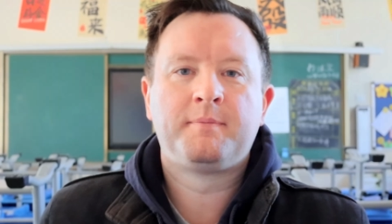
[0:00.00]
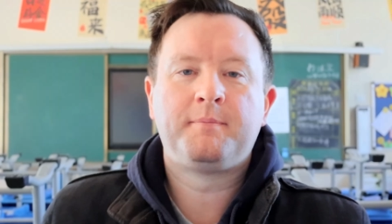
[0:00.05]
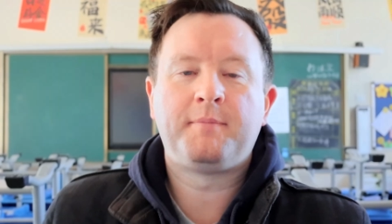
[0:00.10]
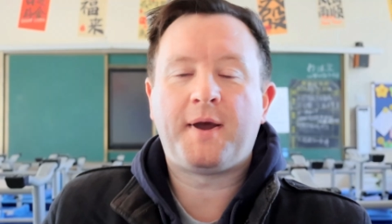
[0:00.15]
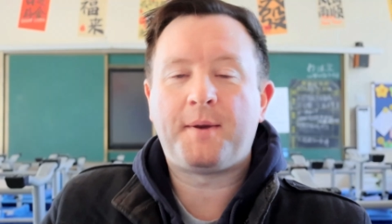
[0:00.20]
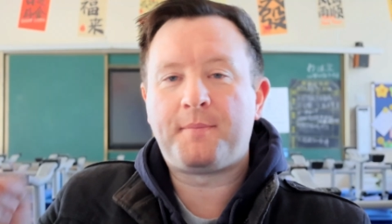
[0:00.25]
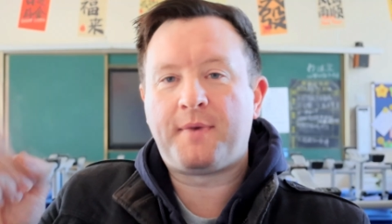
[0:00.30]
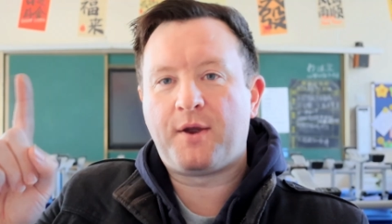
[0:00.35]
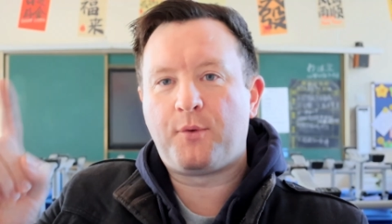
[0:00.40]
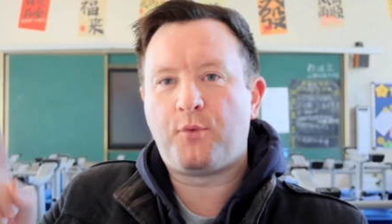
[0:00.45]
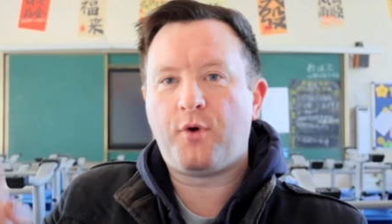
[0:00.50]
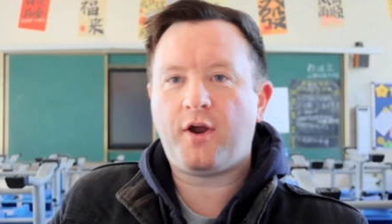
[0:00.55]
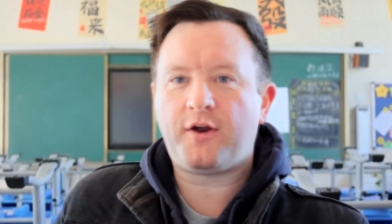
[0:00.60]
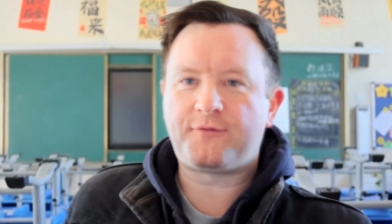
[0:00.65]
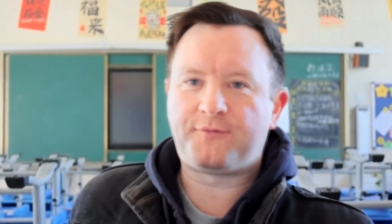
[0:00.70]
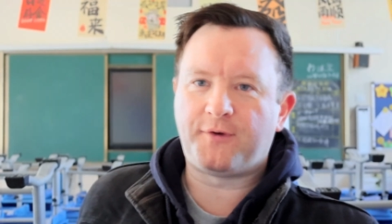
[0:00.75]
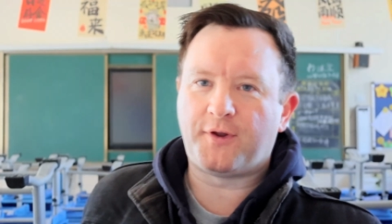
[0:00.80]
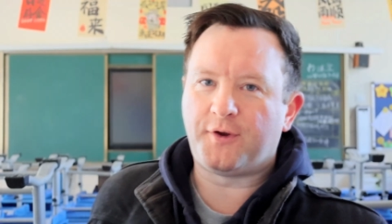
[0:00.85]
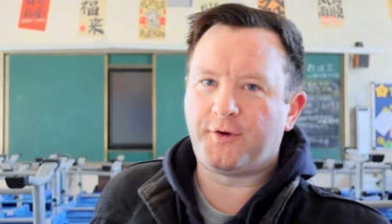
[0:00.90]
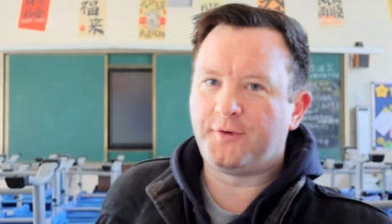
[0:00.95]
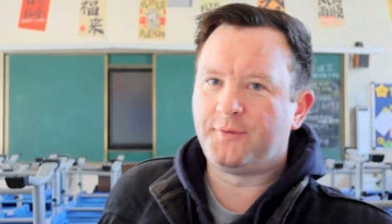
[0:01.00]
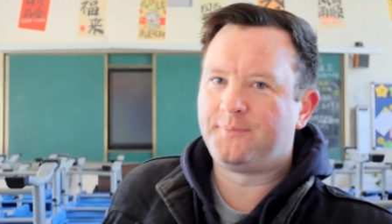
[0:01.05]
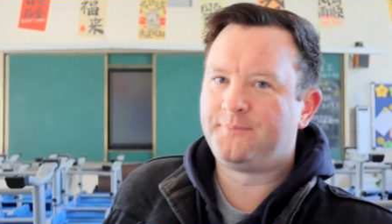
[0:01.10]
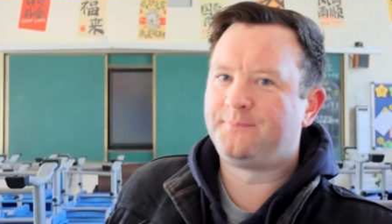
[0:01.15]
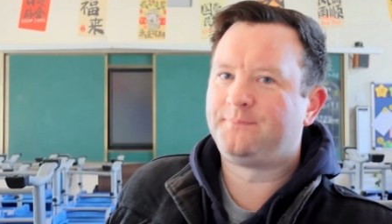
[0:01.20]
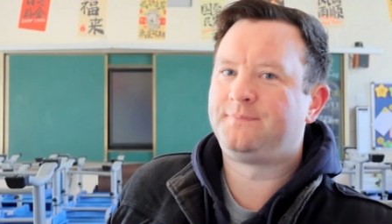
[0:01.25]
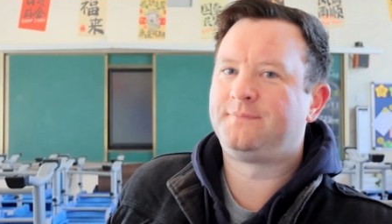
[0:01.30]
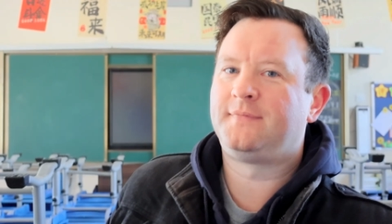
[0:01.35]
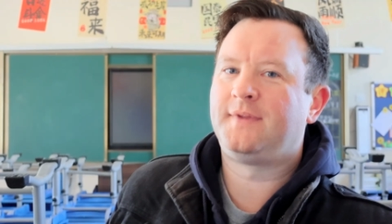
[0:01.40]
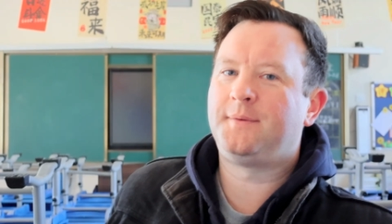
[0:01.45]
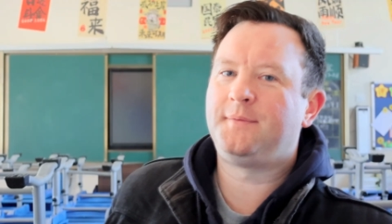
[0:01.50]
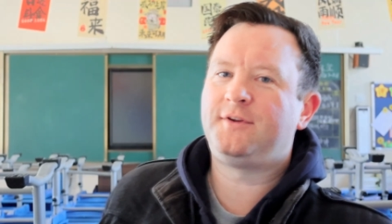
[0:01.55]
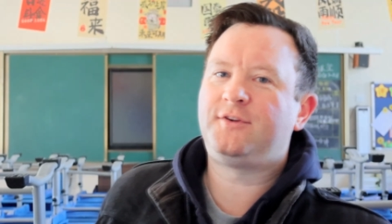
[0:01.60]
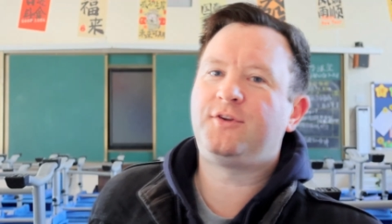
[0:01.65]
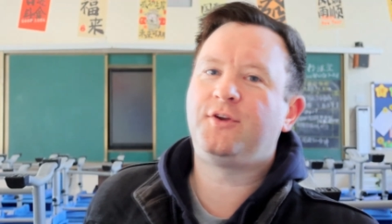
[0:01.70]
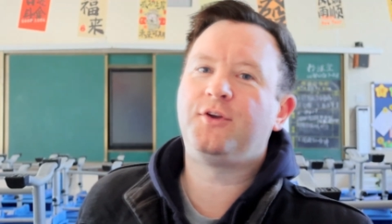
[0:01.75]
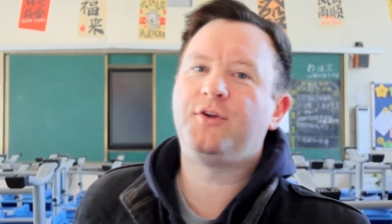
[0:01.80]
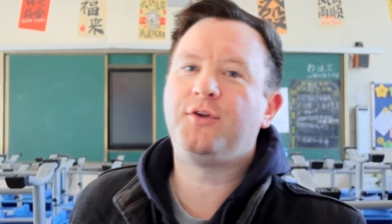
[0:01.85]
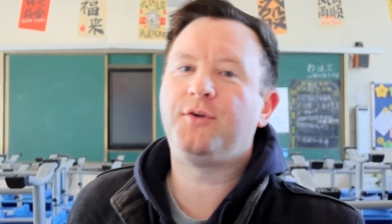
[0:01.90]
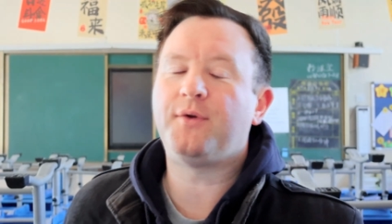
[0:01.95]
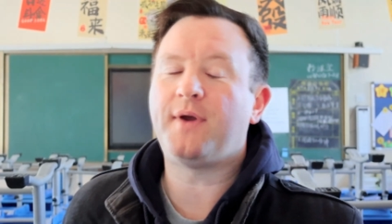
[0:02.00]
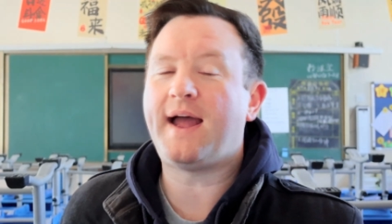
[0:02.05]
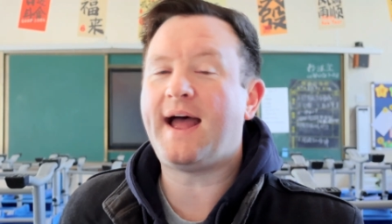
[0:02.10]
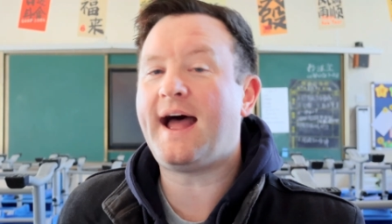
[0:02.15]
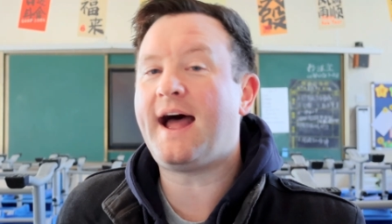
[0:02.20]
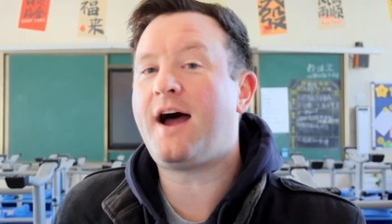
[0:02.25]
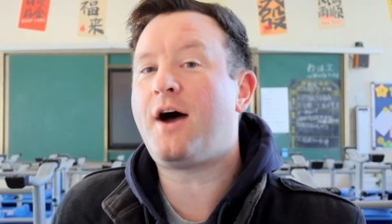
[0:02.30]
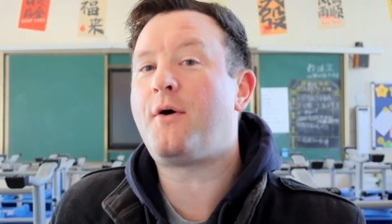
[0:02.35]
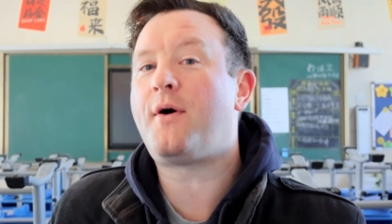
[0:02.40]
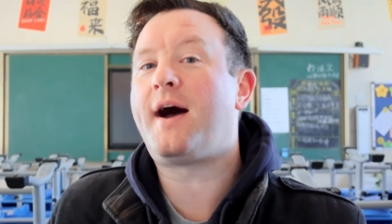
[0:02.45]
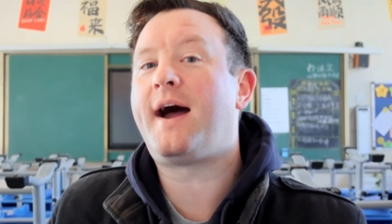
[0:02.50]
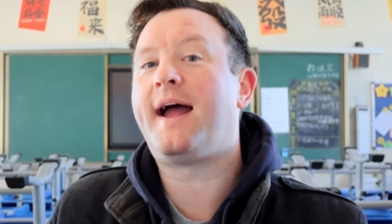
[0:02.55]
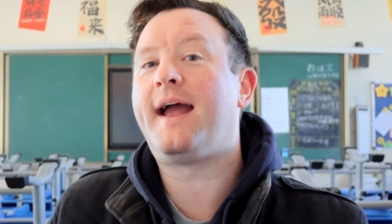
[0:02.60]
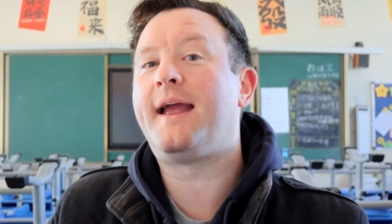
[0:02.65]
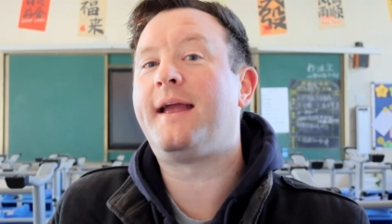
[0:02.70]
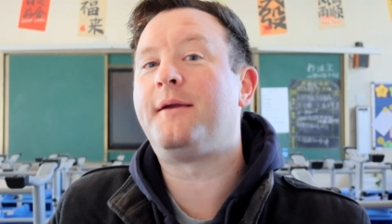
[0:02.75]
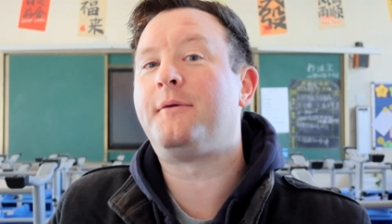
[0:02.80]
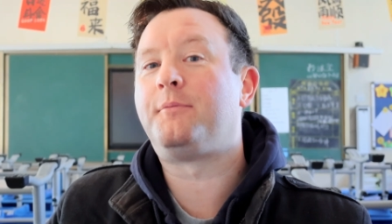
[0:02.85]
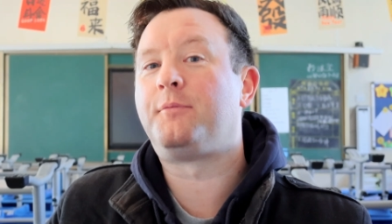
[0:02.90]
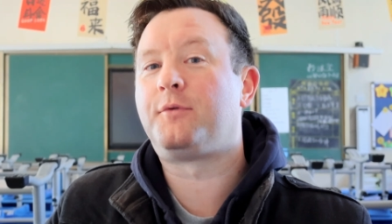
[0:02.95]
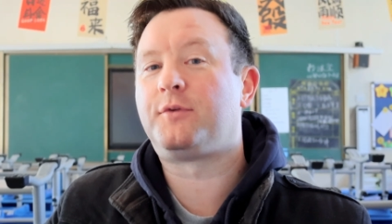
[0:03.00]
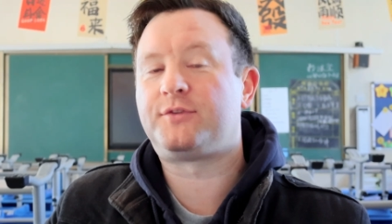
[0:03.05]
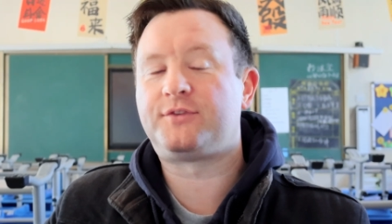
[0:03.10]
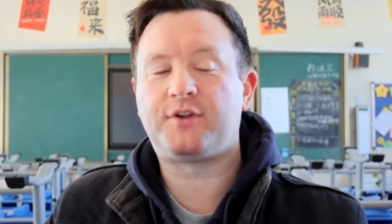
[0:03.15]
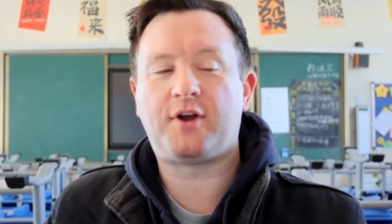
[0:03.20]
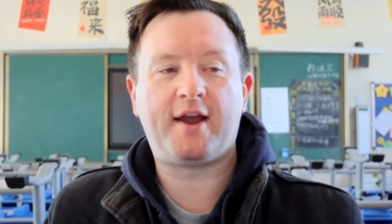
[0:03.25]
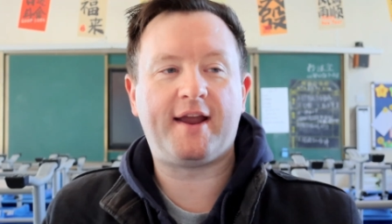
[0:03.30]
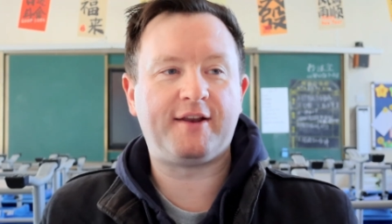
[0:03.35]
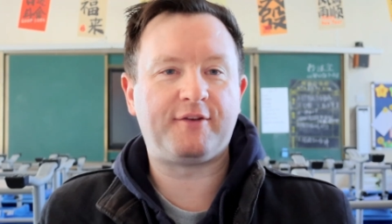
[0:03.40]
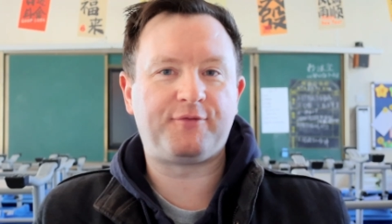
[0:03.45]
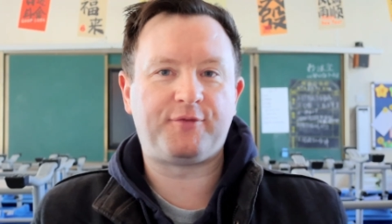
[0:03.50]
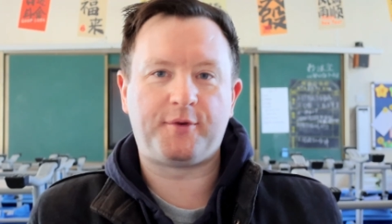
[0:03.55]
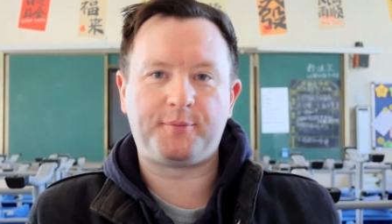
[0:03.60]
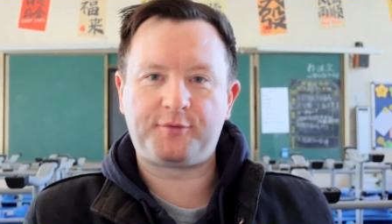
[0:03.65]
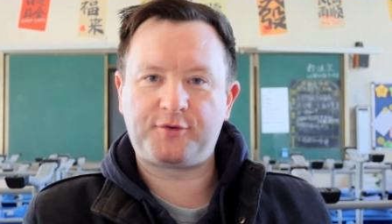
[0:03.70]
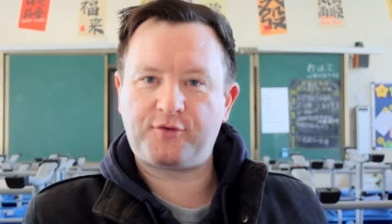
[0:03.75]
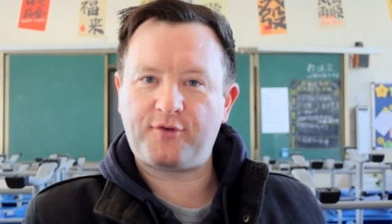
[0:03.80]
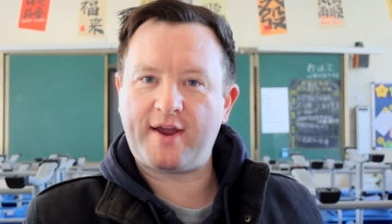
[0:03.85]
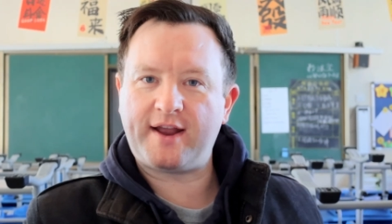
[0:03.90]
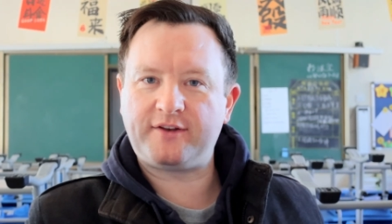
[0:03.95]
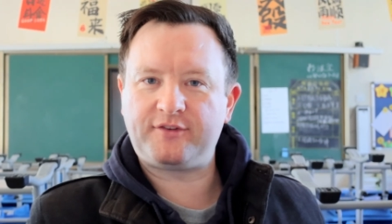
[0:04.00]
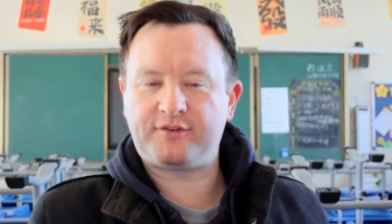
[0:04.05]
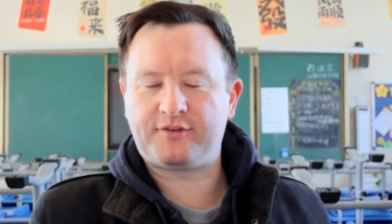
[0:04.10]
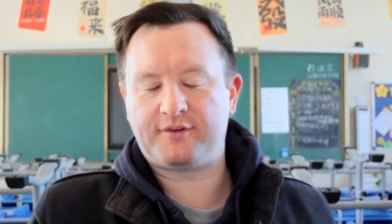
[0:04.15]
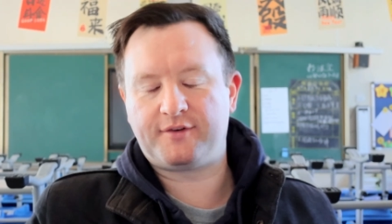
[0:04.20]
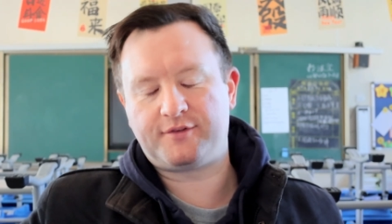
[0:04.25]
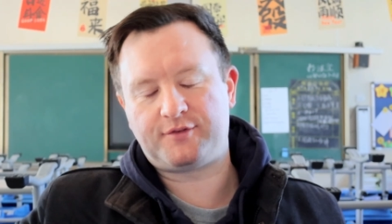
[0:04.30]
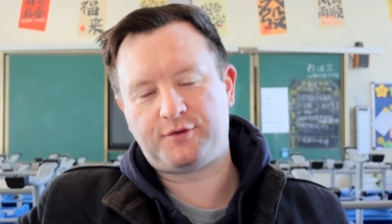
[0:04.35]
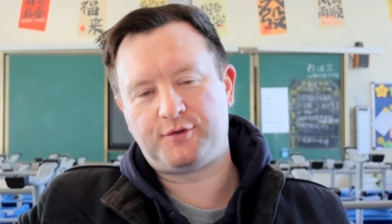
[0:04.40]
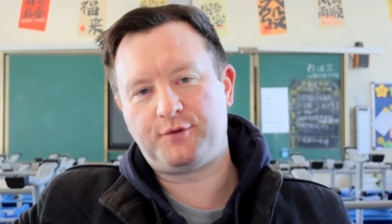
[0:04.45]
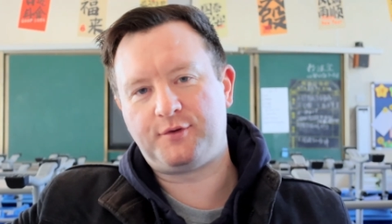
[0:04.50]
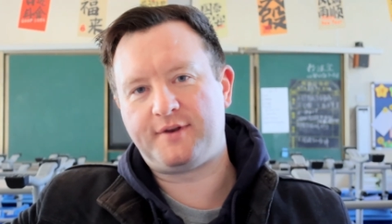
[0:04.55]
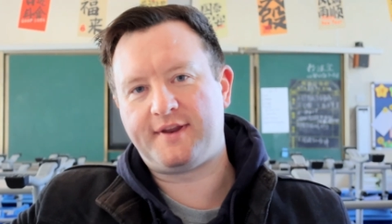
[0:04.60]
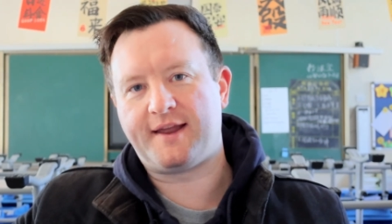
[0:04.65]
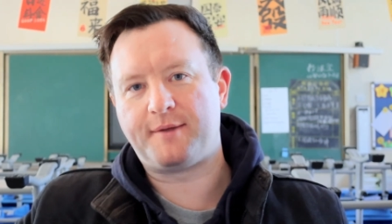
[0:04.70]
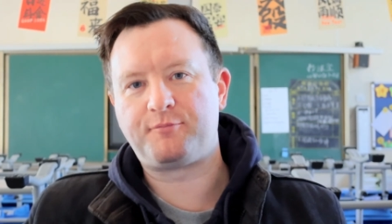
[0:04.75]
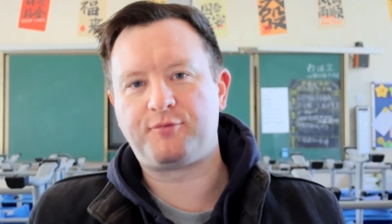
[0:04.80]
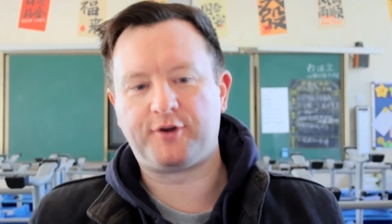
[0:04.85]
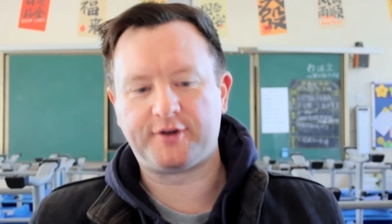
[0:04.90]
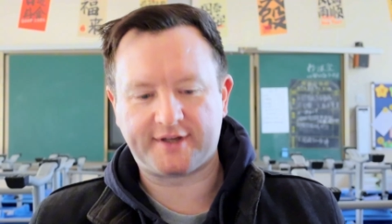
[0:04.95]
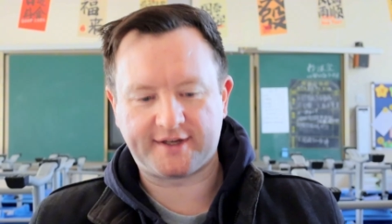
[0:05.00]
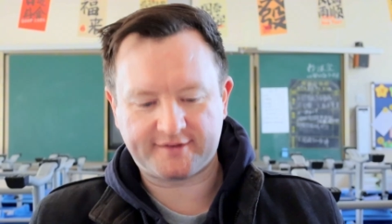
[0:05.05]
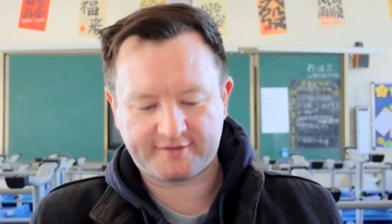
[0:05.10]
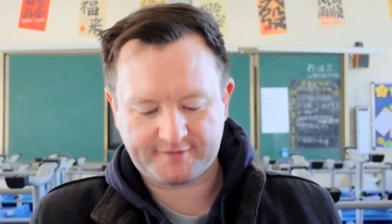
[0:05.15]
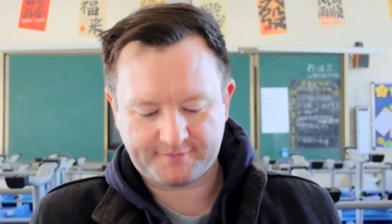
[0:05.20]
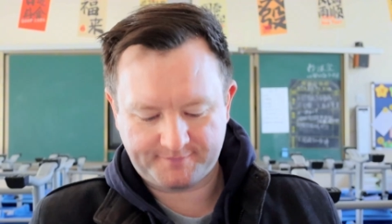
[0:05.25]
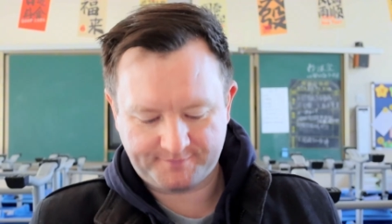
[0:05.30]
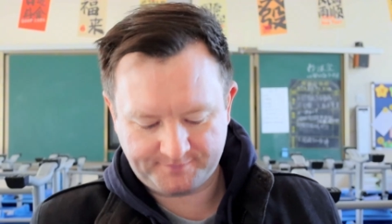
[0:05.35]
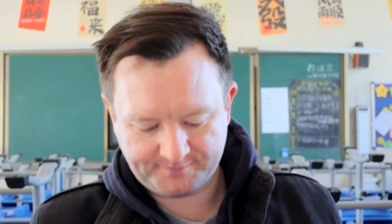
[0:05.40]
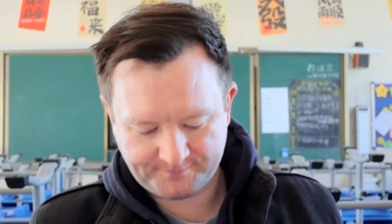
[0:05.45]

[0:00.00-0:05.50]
But my workflow, let me show you how I started from scratch to the end product.